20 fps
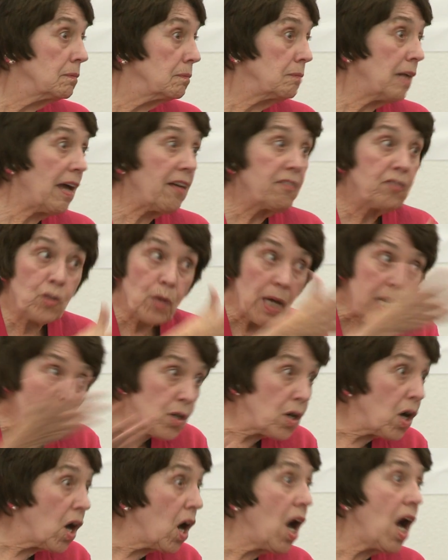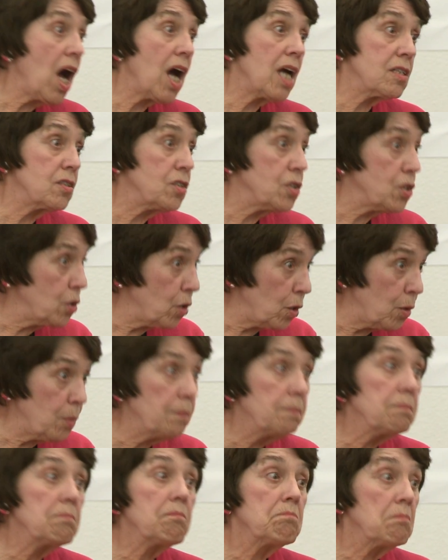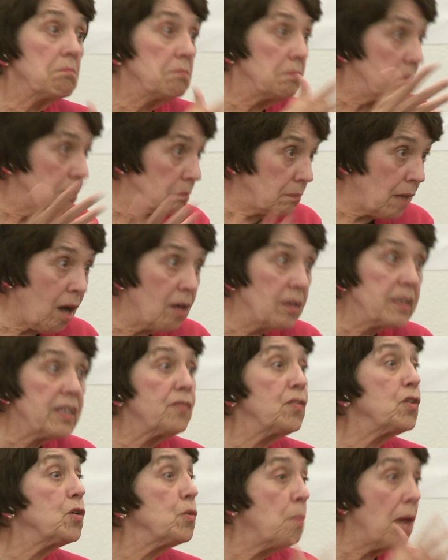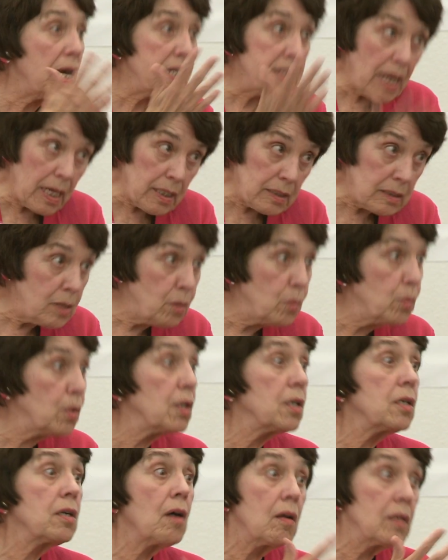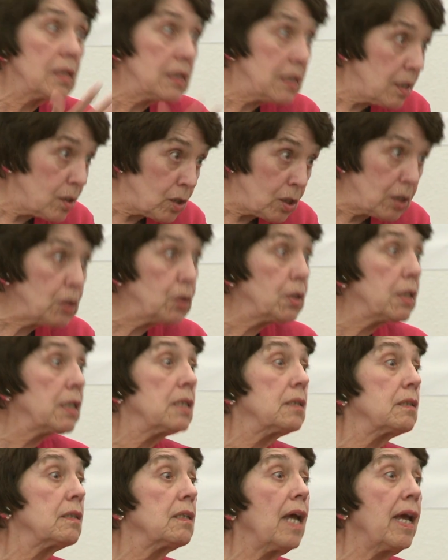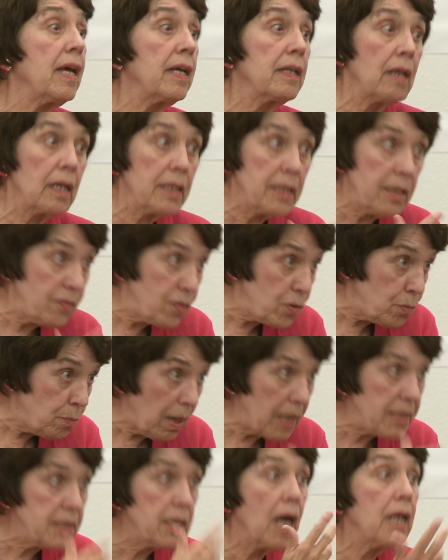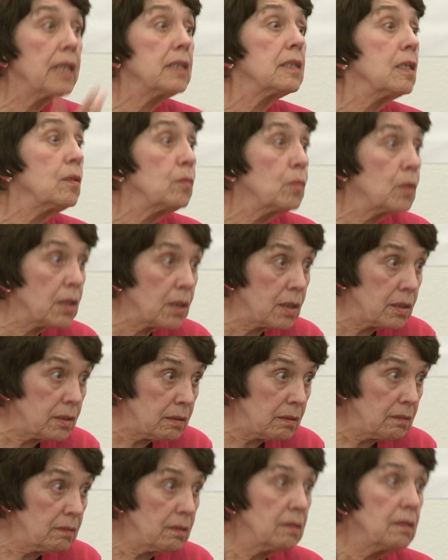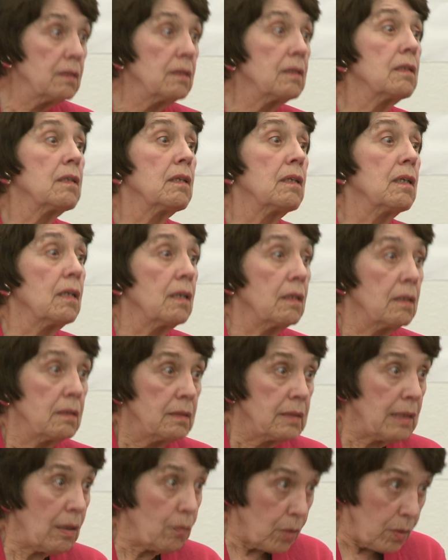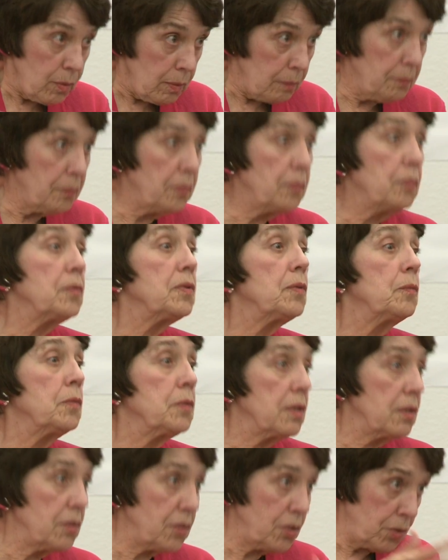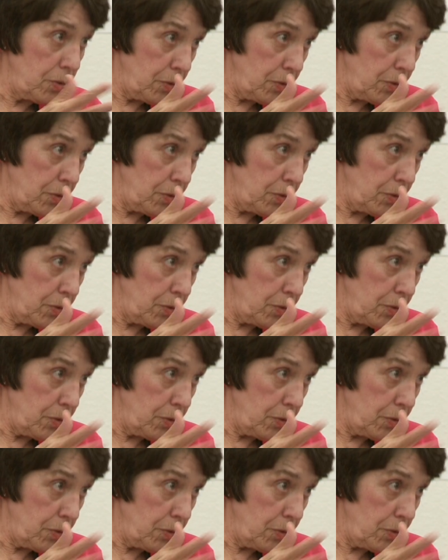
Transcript: have greater odds, I'll give you my knightly word, I'll include it, and I give you my knightly word that we'll,